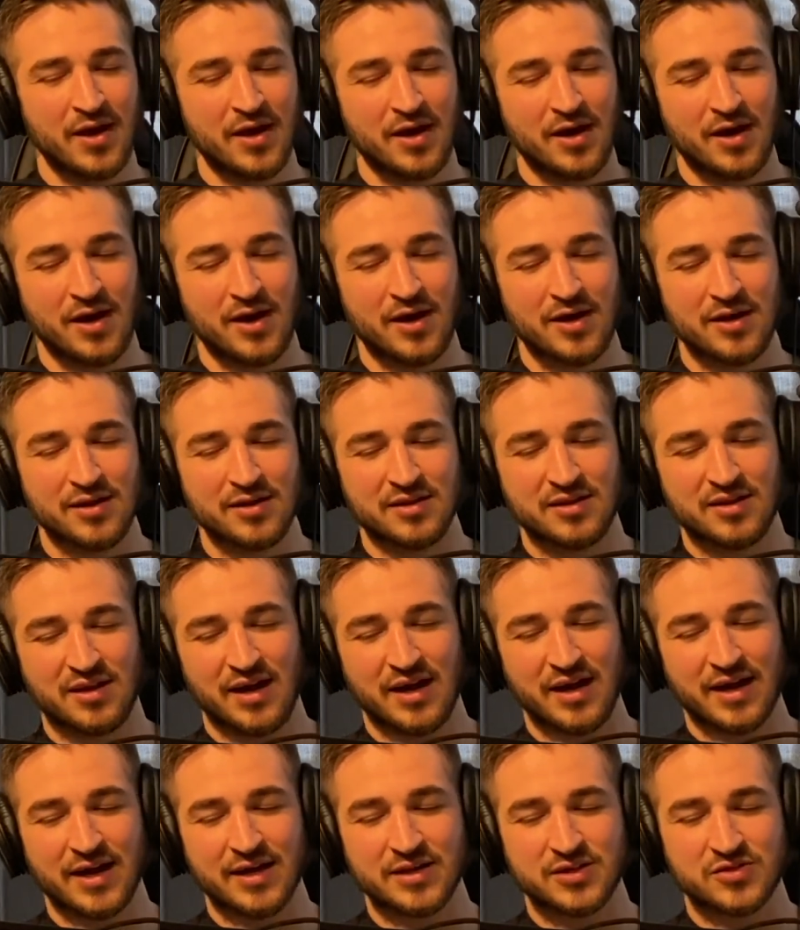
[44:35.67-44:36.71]
I
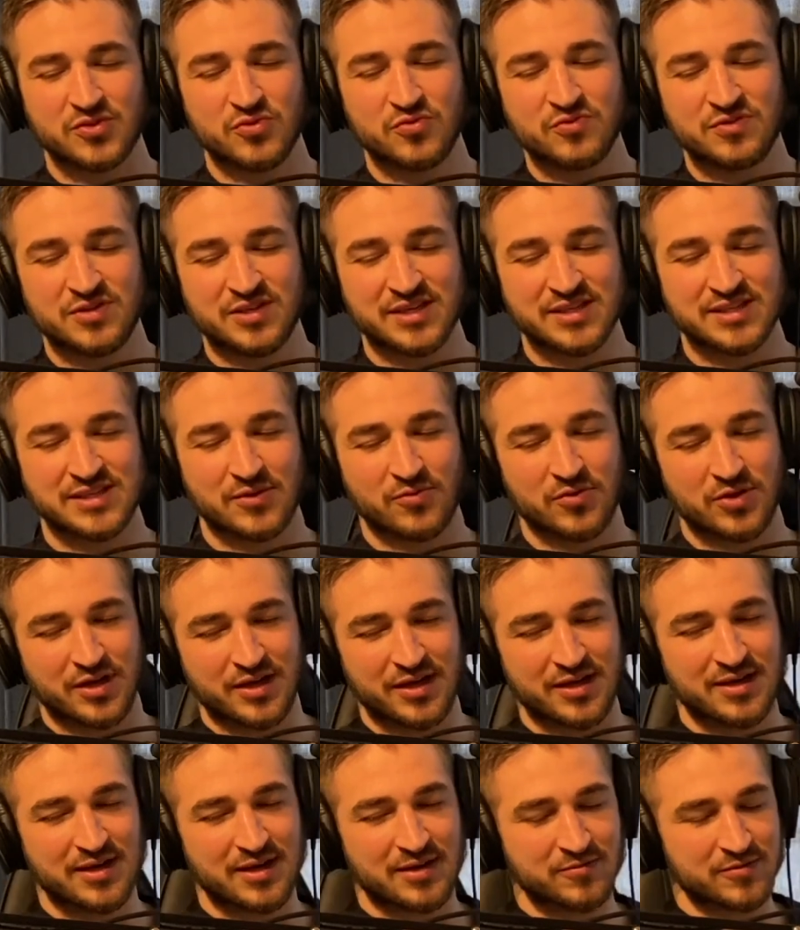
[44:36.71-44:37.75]
got 2 things I want to
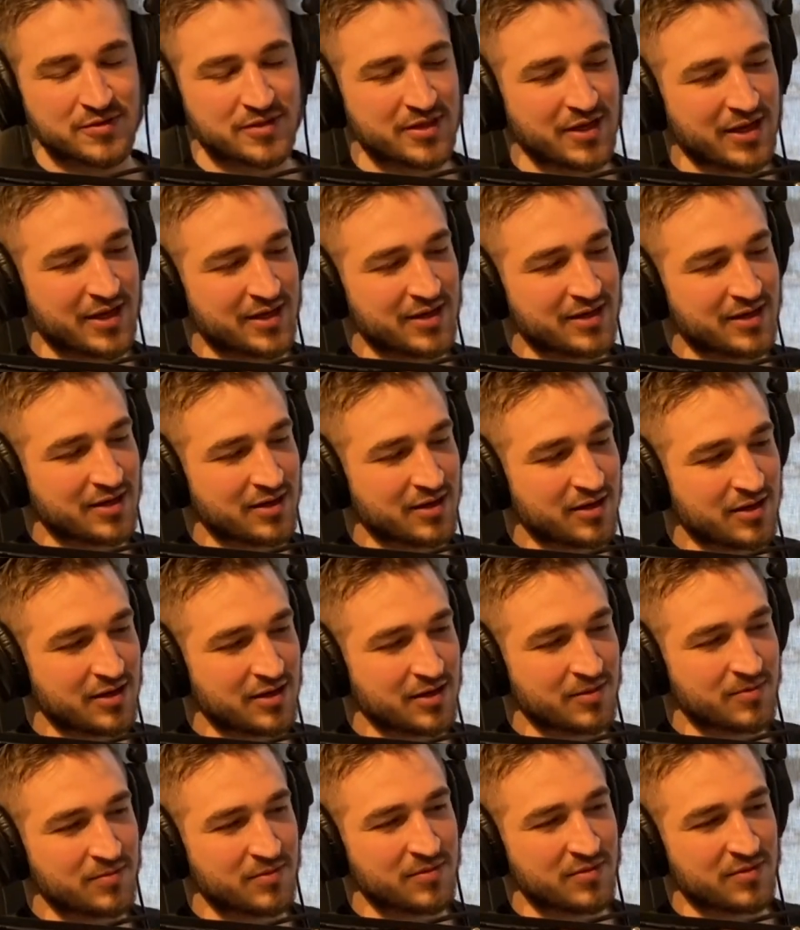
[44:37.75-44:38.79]
hit on with that.
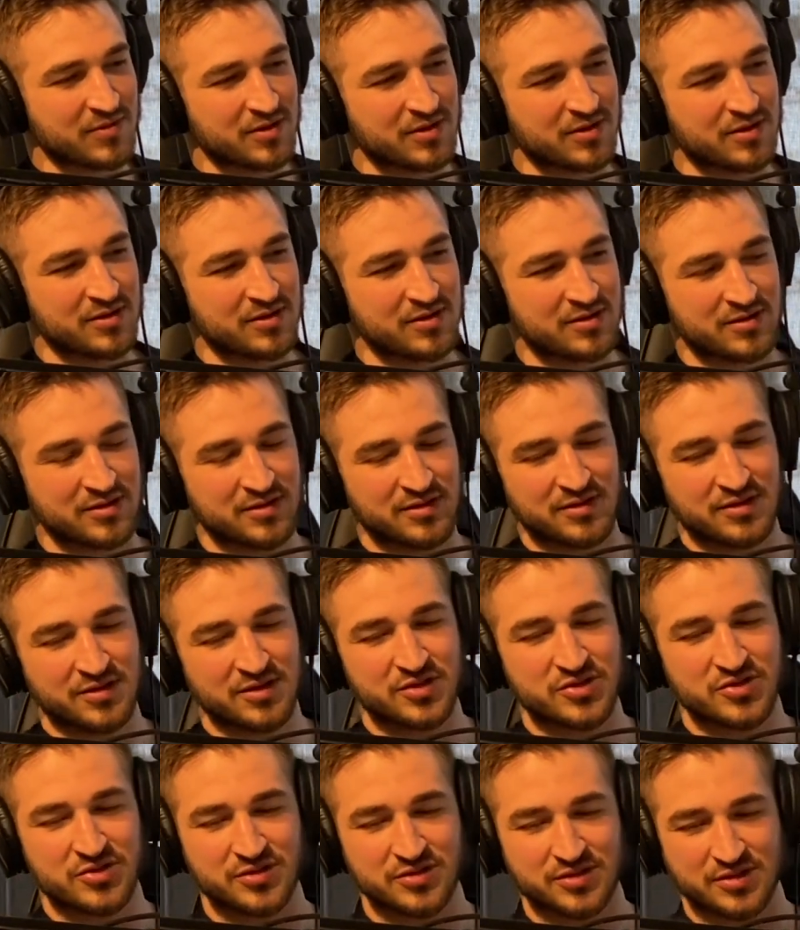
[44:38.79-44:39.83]
An
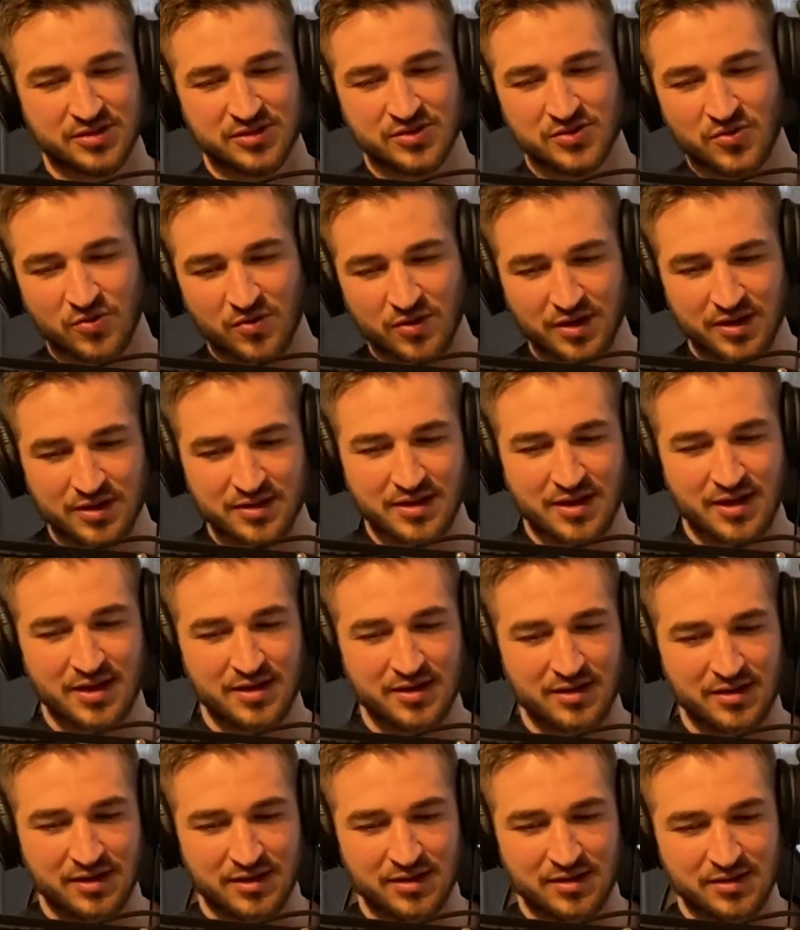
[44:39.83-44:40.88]
interesting story on
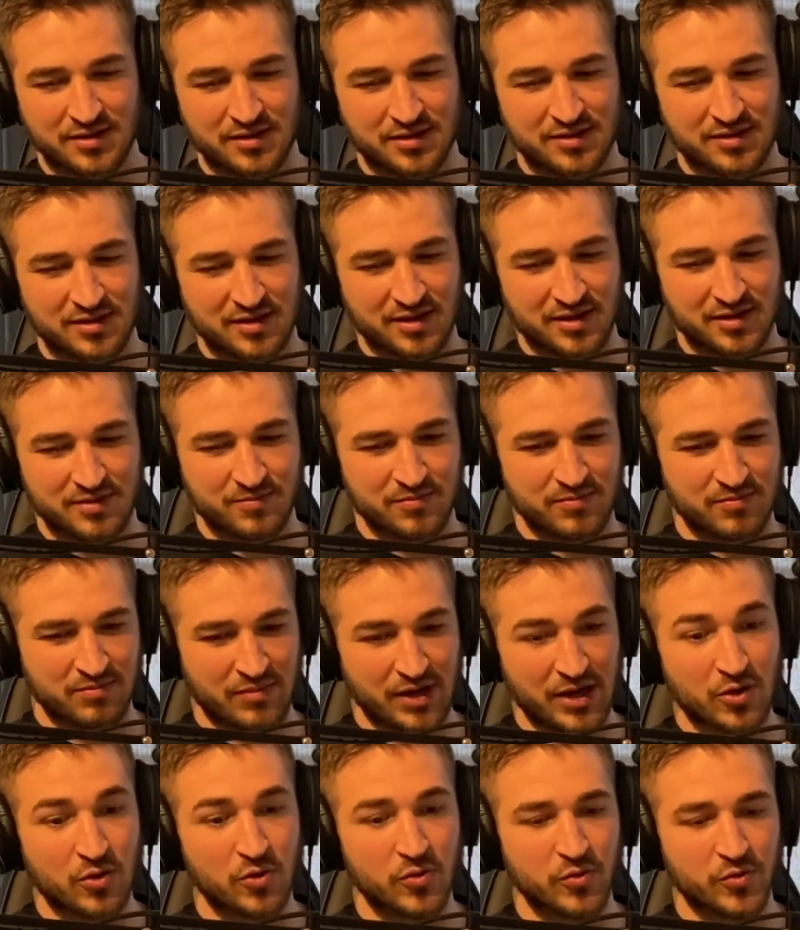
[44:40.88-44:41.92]
that and my
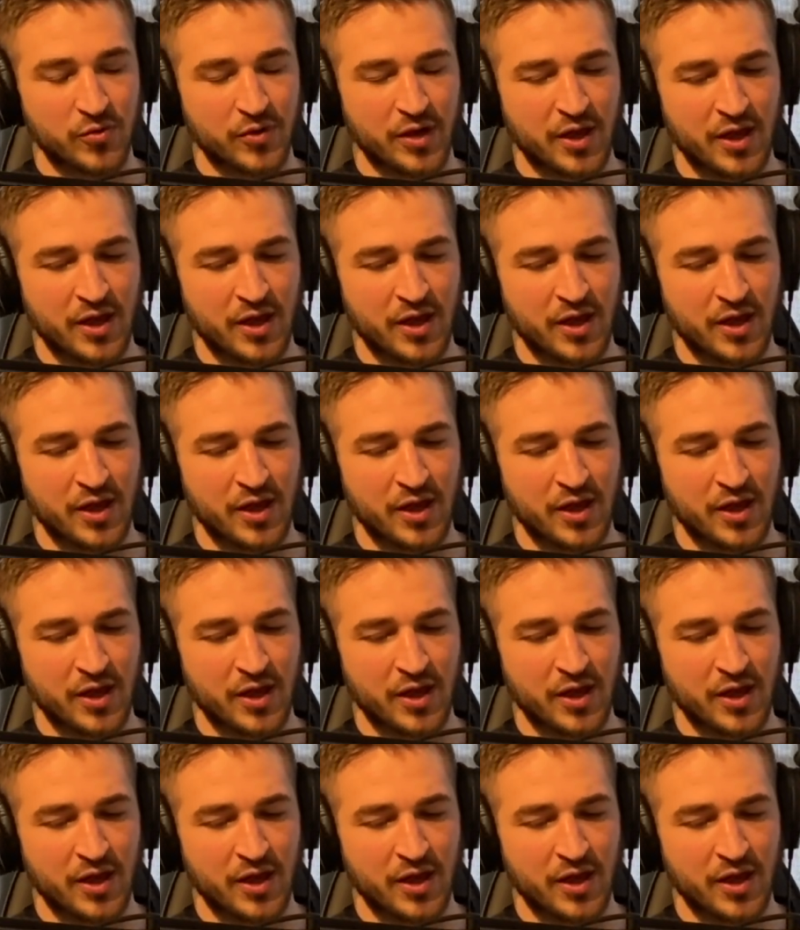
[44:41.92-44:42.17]
own.